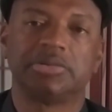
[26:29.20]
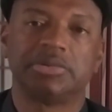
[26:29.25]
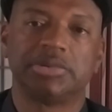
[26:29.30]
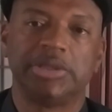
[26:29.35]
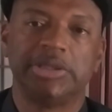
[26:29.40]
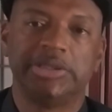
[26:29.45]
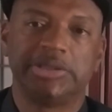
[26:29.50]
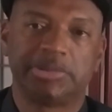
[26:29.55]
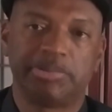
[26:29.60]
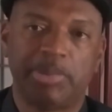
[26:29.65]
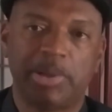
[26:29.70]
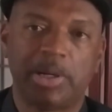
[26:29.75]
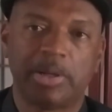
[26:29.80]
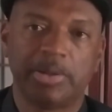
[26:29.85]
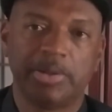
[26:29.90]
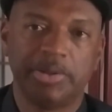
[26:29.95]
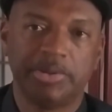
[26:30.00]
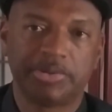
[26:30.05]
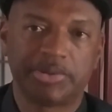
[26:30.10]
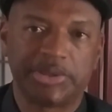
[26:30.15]
is part
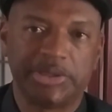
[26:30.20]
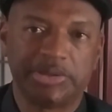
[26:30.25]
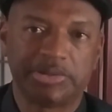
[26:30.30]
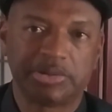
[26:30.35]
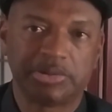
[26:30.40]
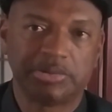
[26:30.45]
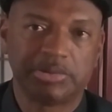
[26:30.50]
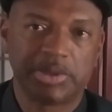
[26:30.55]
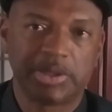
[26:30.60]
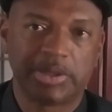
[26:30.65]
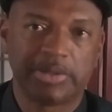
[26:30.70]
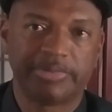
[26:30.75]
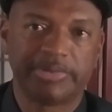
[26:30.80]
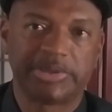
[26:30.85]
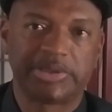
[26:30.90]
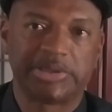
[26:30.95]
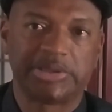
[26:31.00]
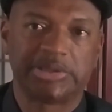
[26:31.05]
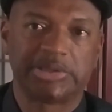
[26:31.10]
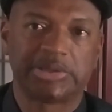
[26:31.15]
of your central nervous
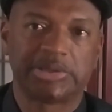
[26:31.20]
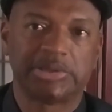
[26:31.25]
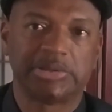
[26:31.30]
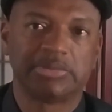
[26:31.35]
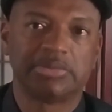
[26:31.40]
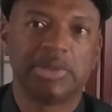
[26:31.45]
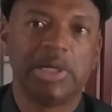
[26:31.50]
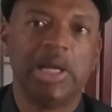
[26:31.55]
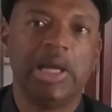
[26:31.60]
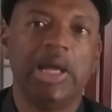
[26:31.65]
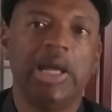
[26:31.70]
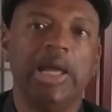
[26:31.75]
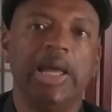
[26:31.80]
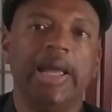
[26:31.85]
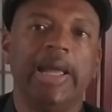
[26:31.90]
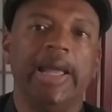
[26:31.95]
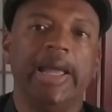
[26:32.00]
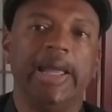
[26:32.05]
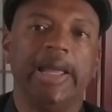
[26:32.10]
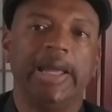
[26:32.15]
system,
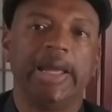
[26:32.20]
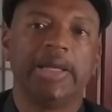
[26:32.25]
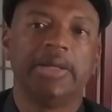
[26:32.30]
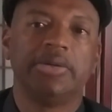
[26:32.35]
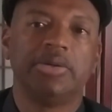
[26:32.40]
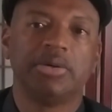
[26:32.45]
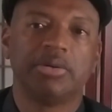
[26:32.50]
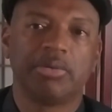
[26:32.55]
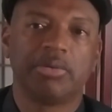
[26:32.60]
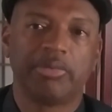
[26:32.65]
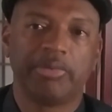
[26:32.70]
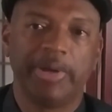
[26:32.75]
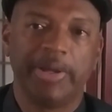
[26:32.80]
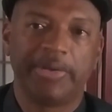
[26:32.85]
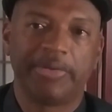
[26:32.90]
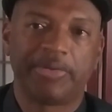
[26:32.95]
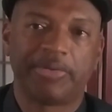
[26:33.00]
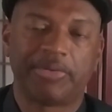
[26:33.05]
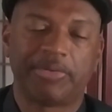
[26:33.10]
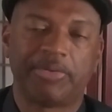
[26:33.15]
and your
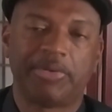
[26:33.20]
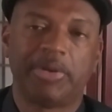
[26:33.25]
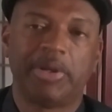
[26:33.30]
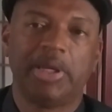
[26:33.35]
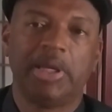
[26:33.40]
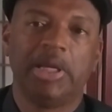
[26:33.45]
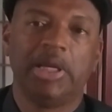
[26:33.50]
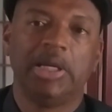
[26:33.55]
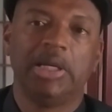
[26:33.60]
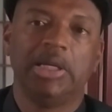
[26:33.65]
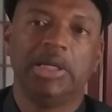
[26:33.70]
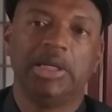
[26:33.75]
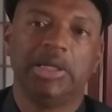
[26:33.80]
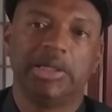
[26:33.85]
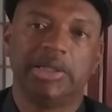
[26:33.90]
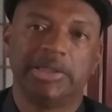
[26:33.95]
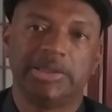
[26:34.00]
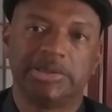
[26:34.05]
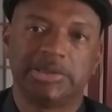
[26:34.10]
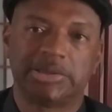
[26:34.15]
wrist
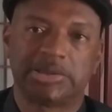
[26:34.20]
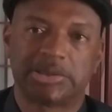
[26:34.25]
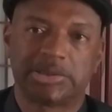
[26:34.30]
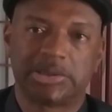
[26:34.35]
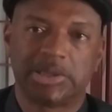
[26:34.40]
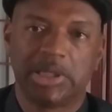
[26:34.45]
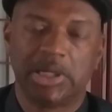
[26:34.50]
is